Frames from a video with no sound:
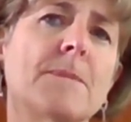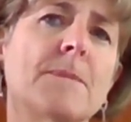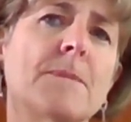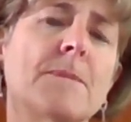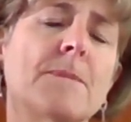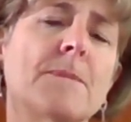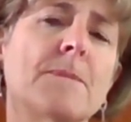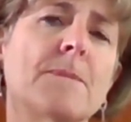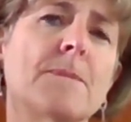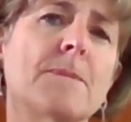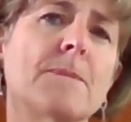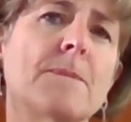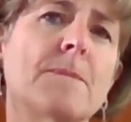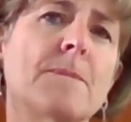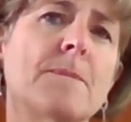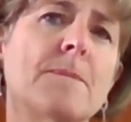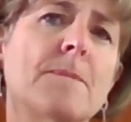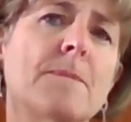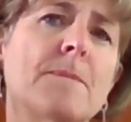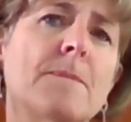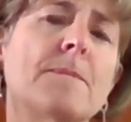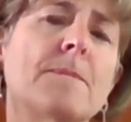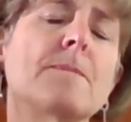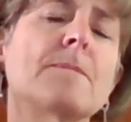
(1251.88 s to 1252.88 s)

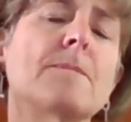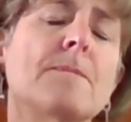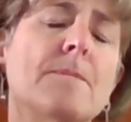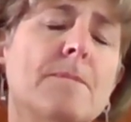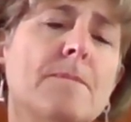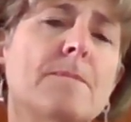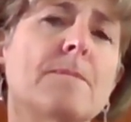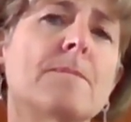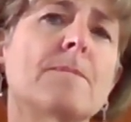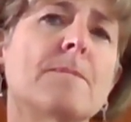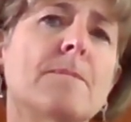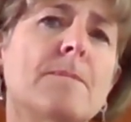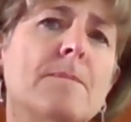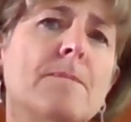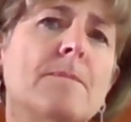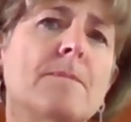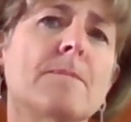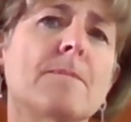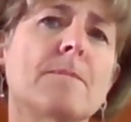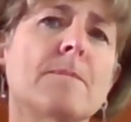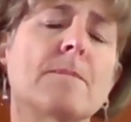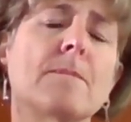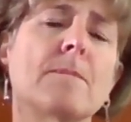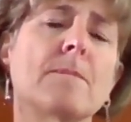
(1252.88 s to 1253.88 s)

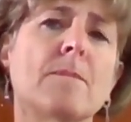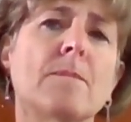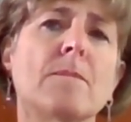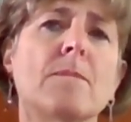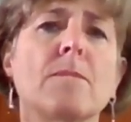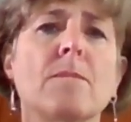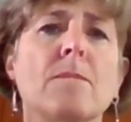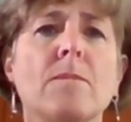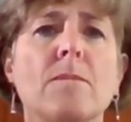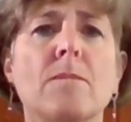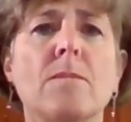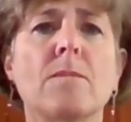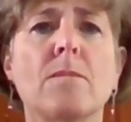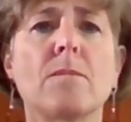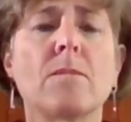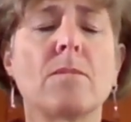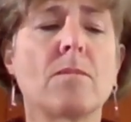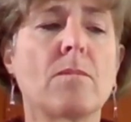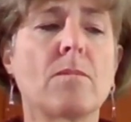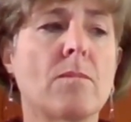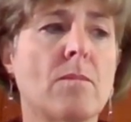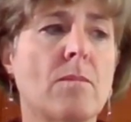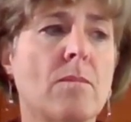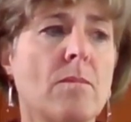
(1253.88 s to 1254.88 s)

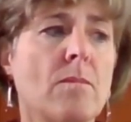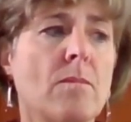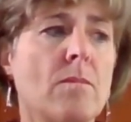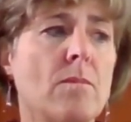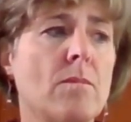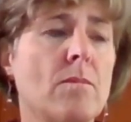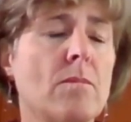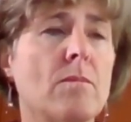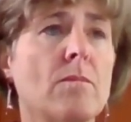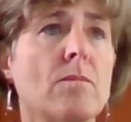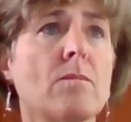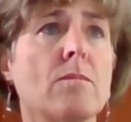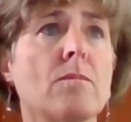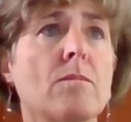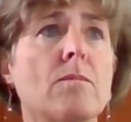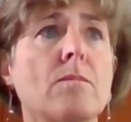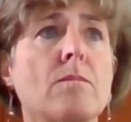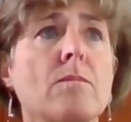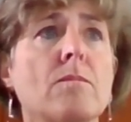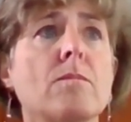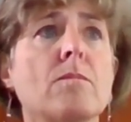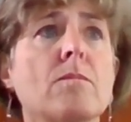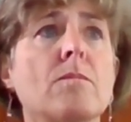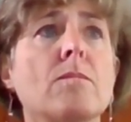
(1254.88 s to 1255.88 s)

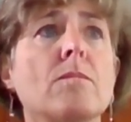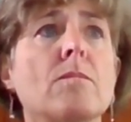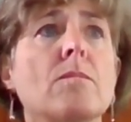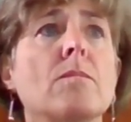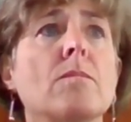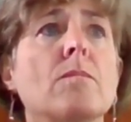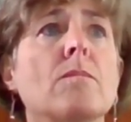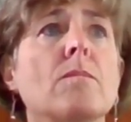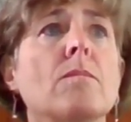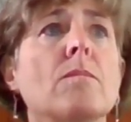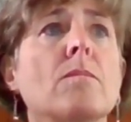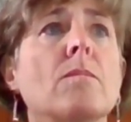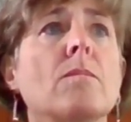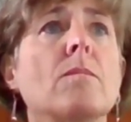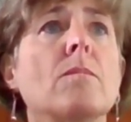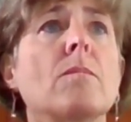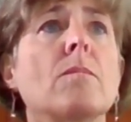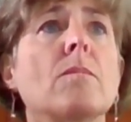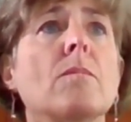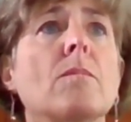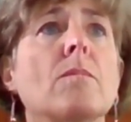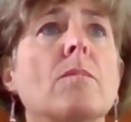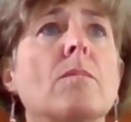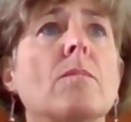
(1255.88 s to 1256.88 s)

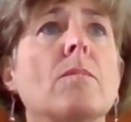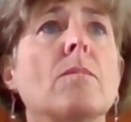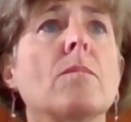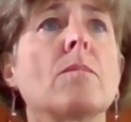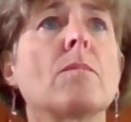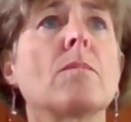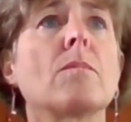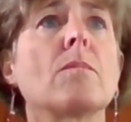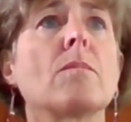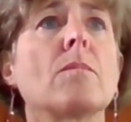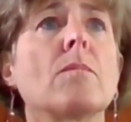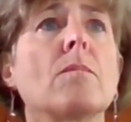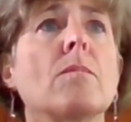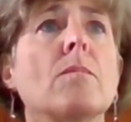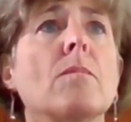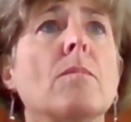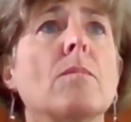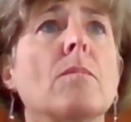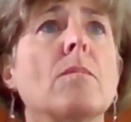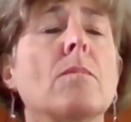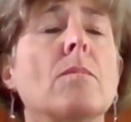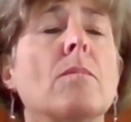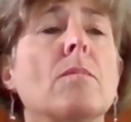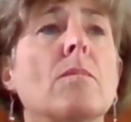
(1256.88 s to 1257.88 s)

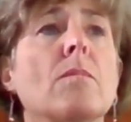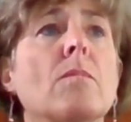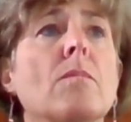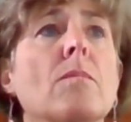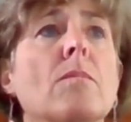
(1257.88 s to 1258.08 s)
The person shown says nothing.